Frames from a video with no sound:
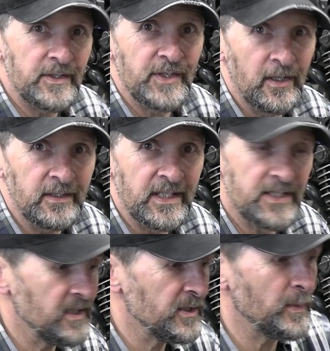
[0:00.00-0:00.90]
a certain
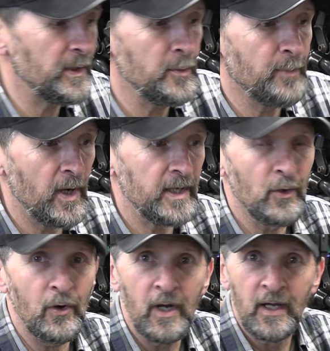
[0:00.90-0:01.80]
distance. When you buy
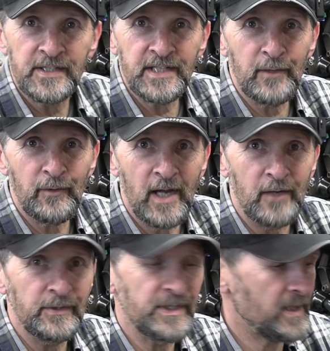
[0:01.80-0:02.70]
your
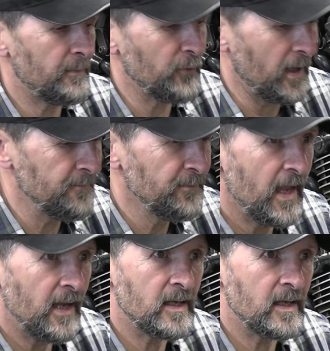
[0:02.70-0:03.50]
T300 subframe,